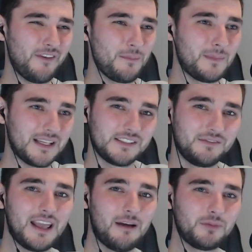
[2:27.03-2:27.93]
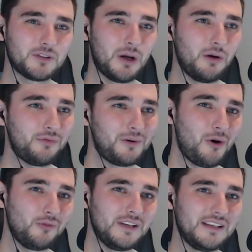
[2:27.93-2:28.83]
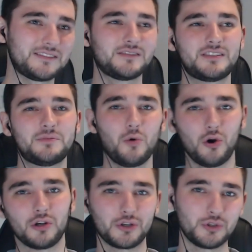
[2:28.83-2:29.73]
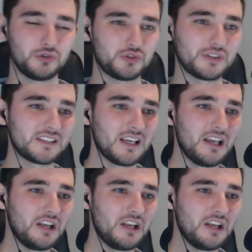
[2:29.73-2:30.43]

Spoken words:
the massive gap as well from all these smaller countries.